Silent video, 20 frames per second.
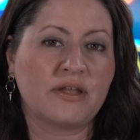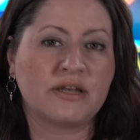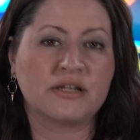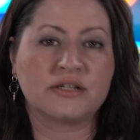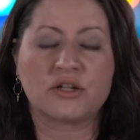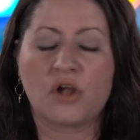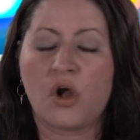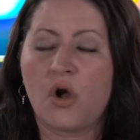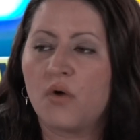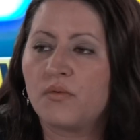And
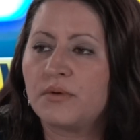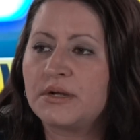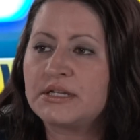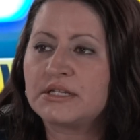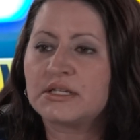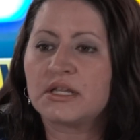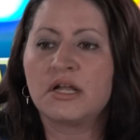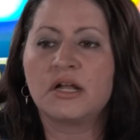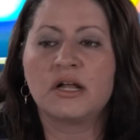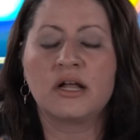it's
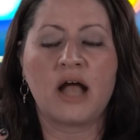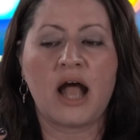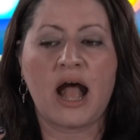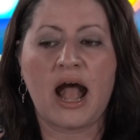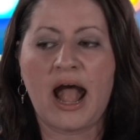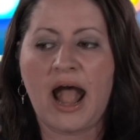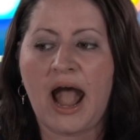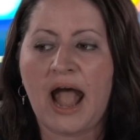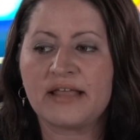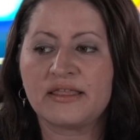always,
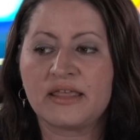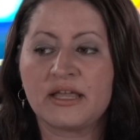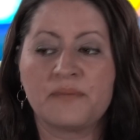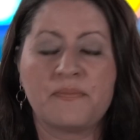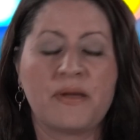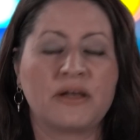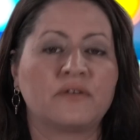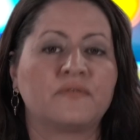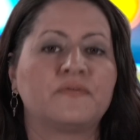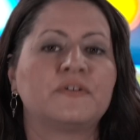I
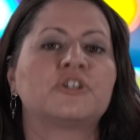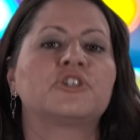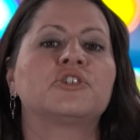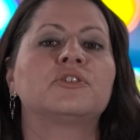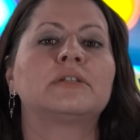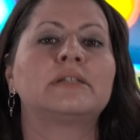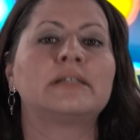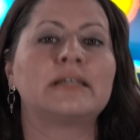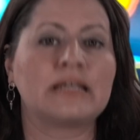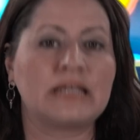think,
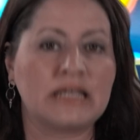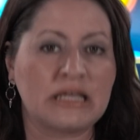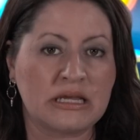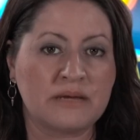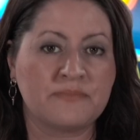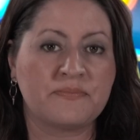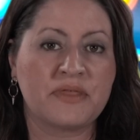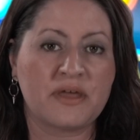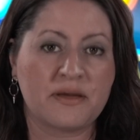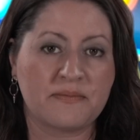beneficial to
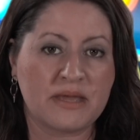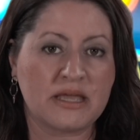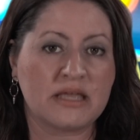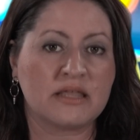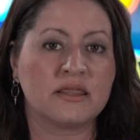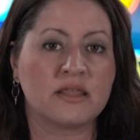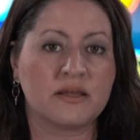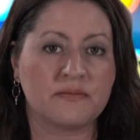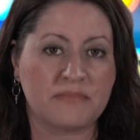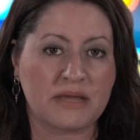keep them
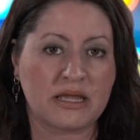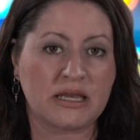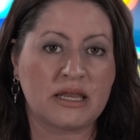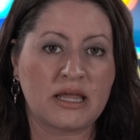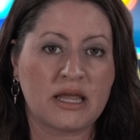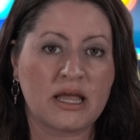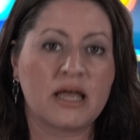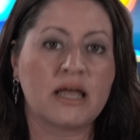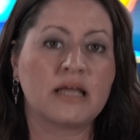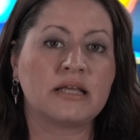in the
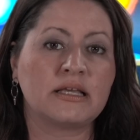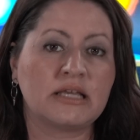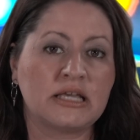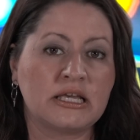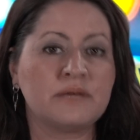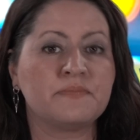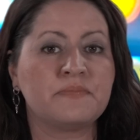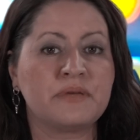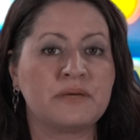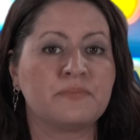media and
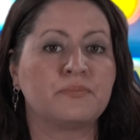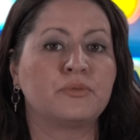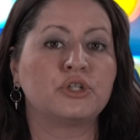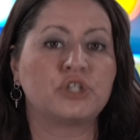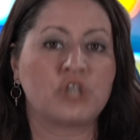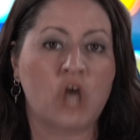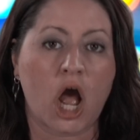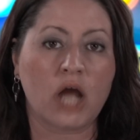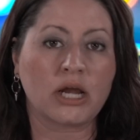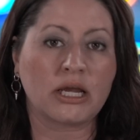keep people
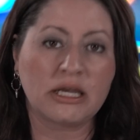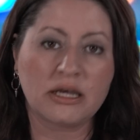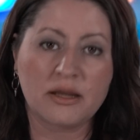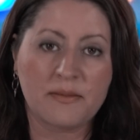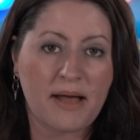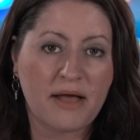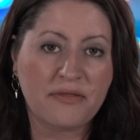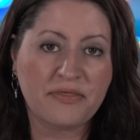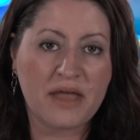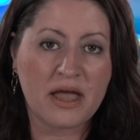talking
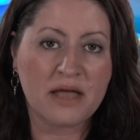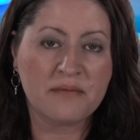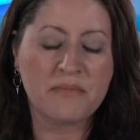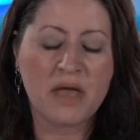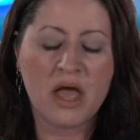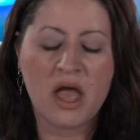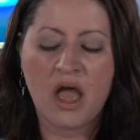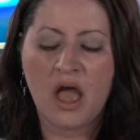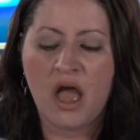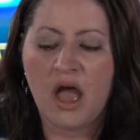about
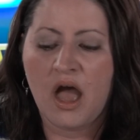them,